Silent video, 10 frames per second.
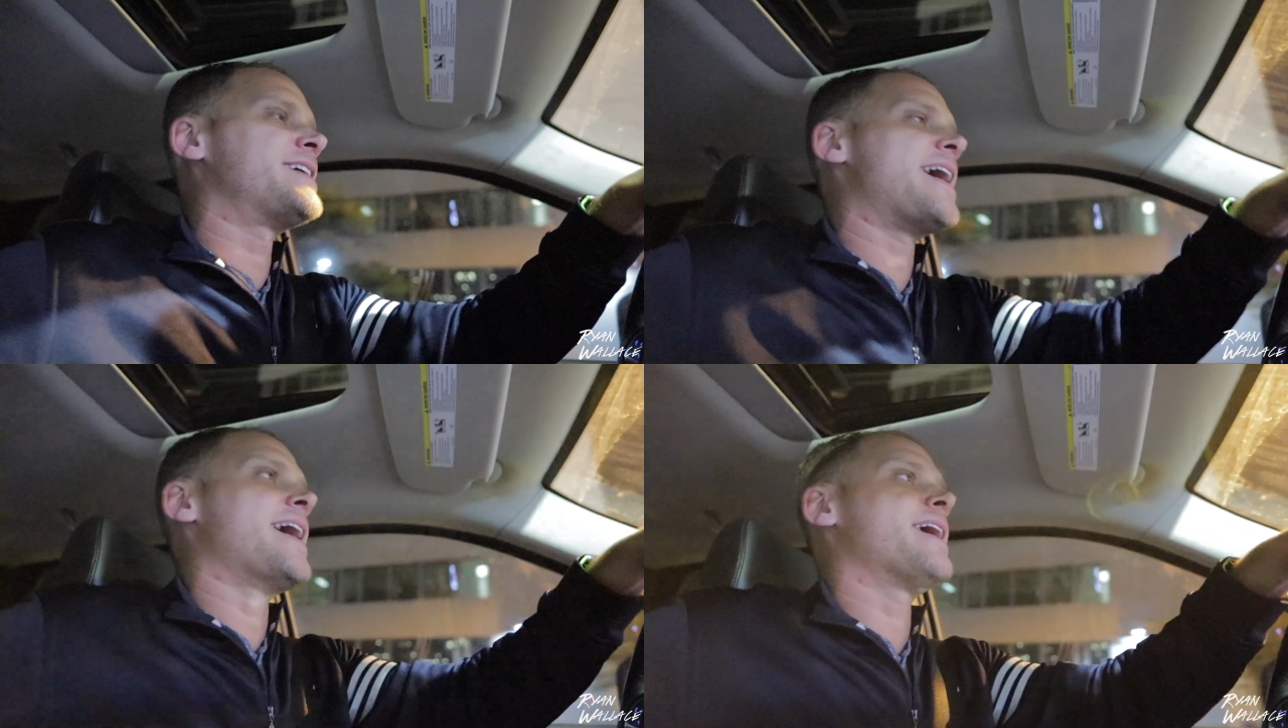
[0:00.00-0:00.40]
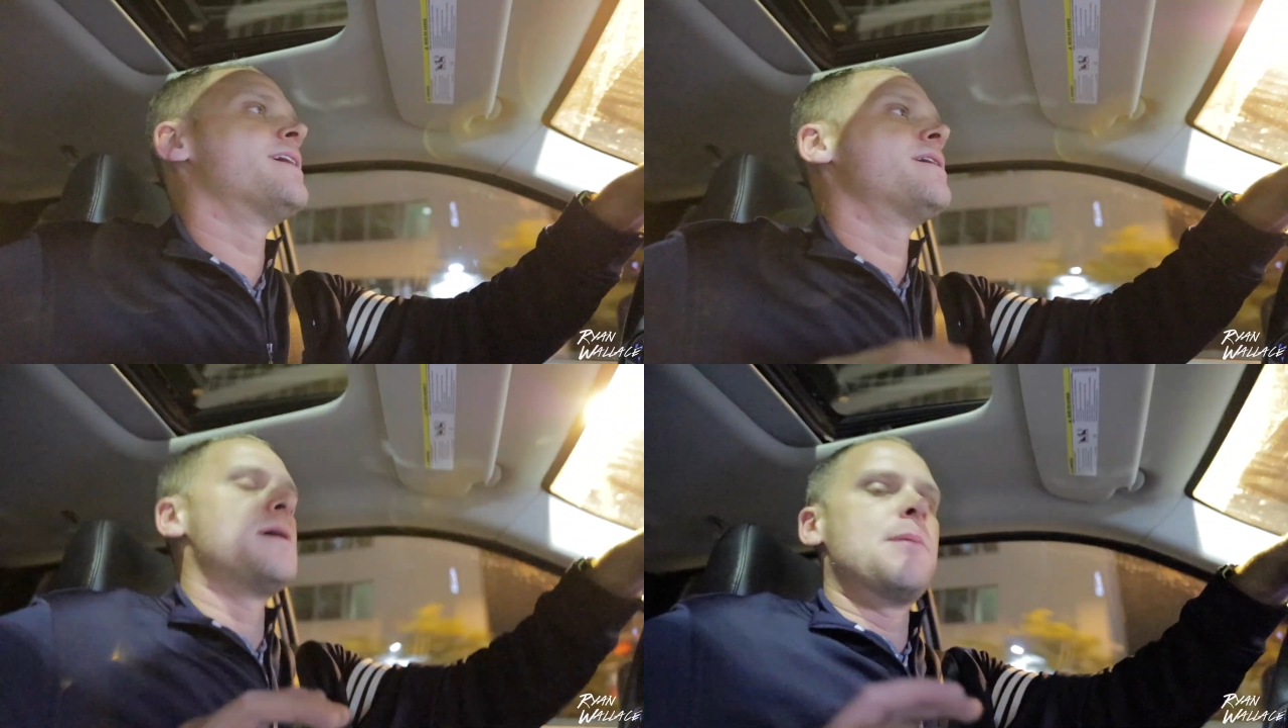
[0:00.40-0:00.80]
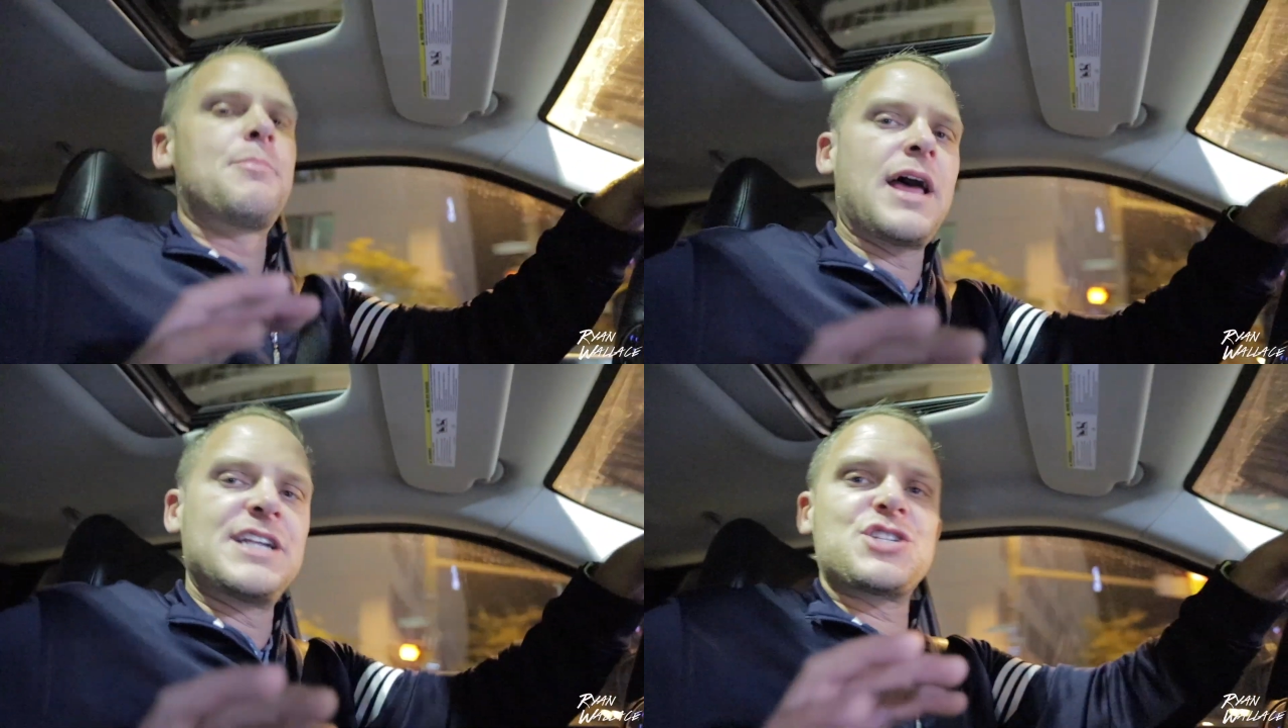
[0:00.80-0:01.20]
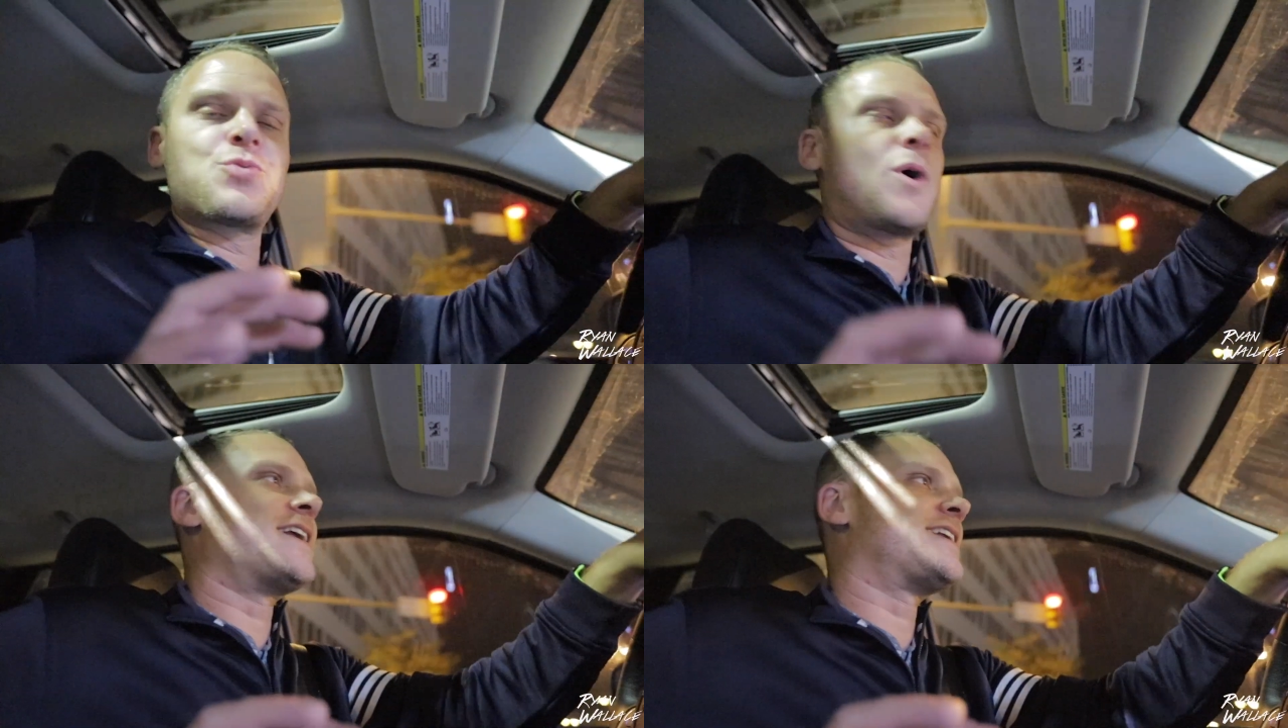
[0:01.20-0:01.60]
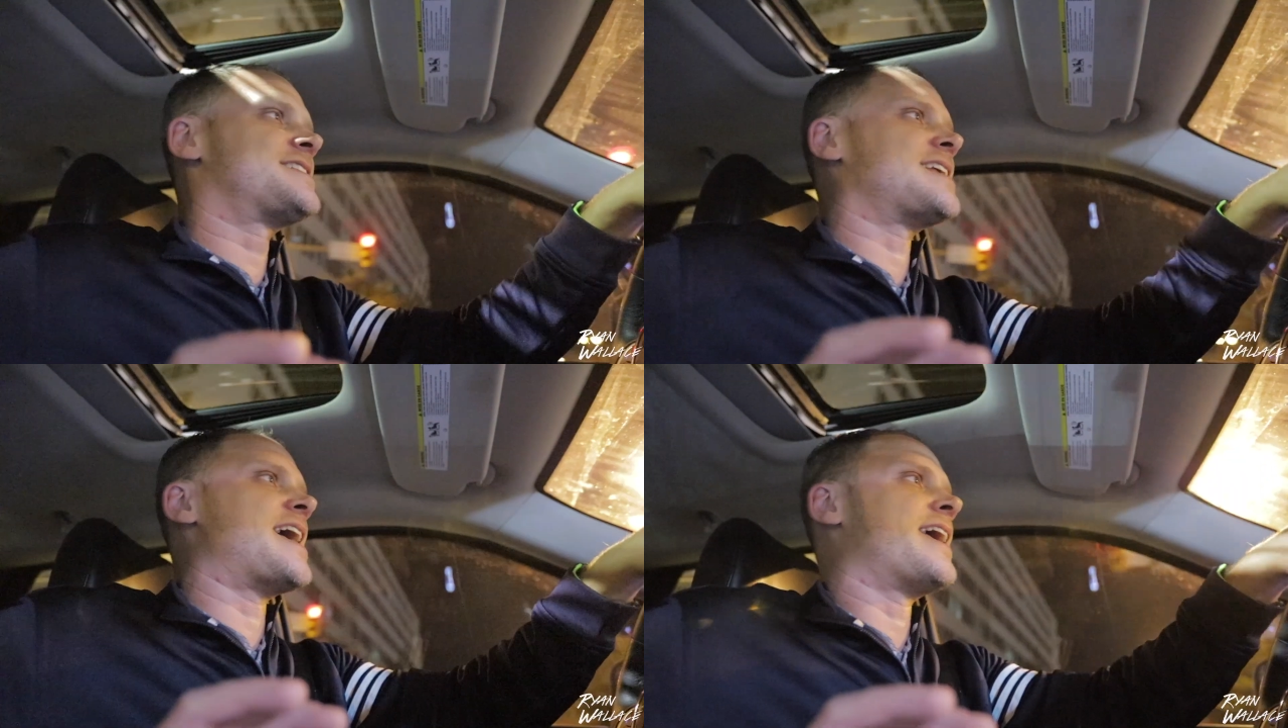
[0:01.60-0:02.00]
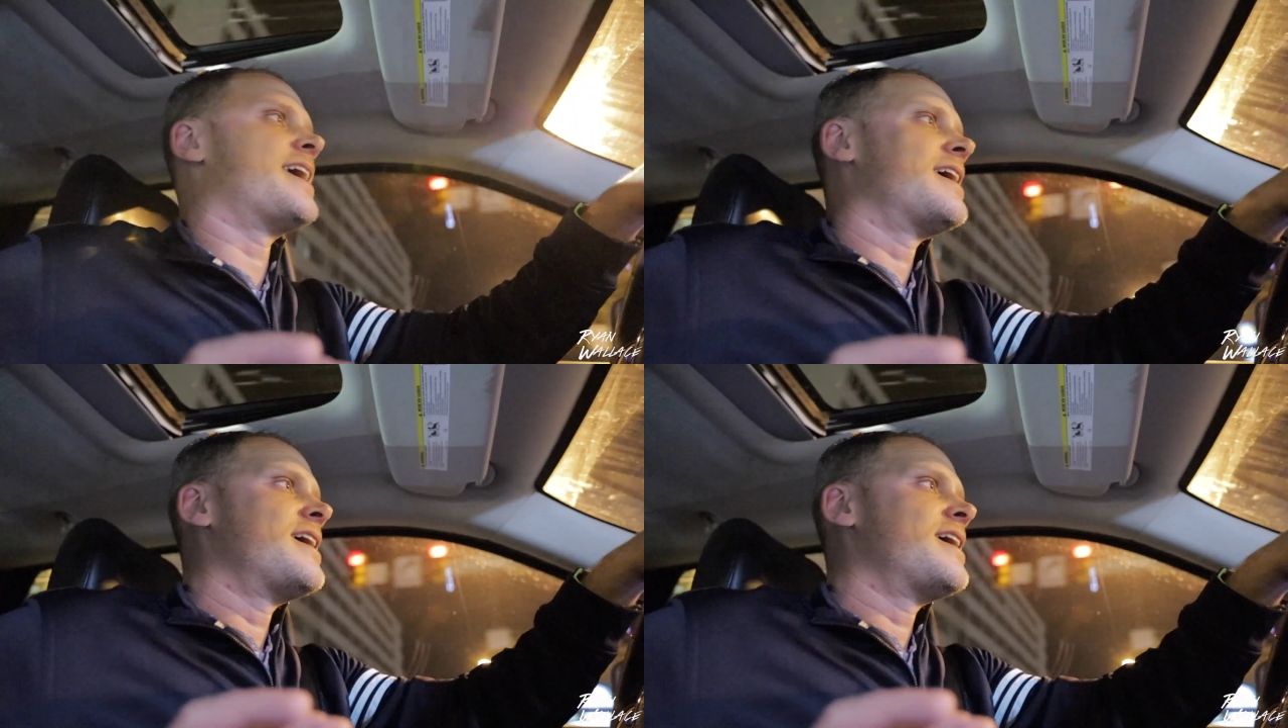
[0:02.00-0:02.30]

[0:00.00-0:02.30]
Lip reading: day. But I just wanted to say,